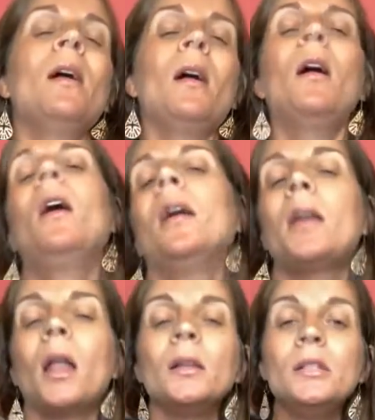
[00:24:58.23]
oh, I
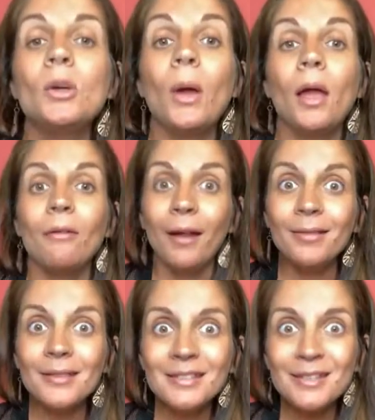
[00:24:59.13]
gotta do it,
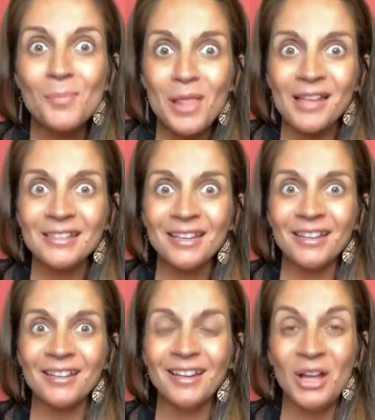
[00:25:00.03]
right? This is a
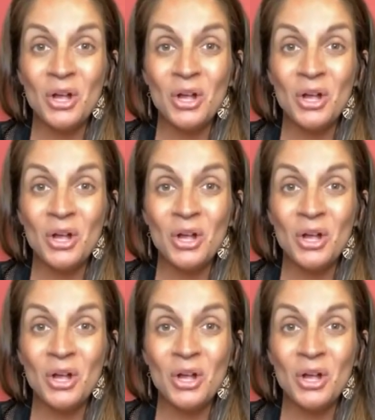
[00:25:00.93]
blessing.